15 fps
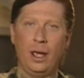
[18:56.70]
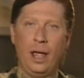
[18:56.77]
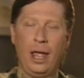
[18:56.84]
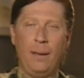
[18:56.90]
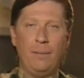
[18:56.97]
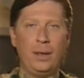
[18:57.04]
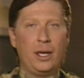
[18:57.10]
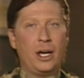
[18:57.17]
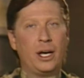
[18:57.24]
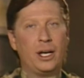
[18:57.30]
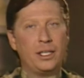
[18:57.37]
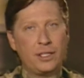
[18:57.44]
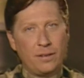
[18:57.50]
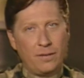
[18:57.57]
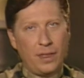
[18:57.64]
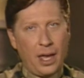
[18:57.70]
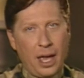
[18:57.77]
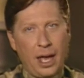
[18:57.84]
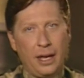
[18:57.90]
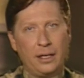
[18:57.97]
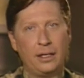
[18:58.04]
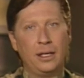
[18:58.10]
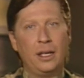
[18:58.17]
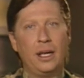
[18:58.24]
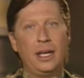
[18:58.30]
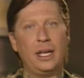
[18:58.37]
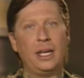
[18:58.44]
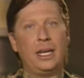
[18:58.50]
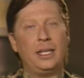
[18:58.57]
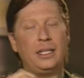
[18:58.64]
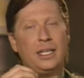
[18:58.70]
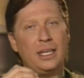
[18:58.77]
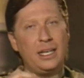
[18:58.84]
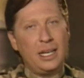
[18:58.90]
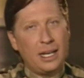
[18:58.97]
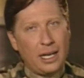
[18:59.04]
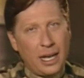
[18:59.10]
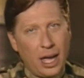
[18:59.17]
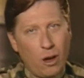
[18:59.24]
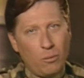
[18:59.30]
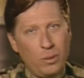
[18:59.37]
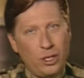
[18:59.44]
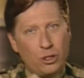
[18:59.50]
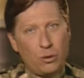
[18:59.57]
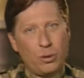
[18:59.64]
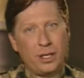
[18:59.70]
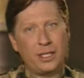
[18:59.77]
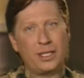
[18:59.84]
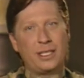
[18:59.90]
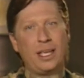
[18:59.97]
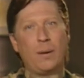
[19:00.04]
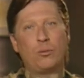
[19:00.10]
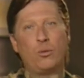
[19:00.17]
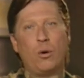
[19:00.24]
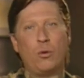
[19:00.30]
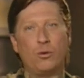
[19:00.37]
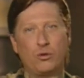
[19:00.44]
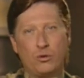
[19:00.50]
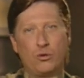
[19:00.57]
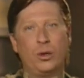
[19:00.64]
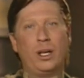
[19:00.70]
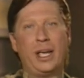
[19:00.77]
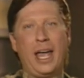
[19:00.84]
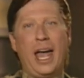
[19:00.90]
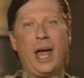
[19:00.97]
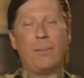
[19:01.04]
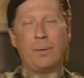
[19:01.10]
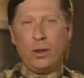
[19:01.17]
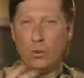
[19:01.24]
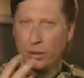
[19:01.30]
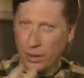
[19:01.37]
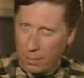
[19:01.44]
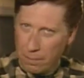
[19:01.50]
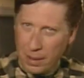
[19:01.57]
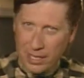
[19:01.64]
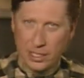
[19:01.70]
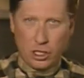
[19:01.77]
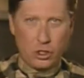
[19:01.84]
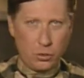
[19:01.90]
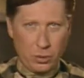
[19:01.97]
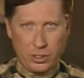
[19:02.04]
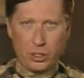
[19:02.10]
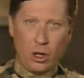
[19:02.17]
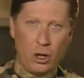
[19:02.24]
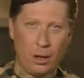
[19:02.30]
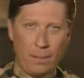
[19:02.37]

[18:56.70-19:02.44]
And because of that, it didn't allow me to accept what was really happening, what the message was all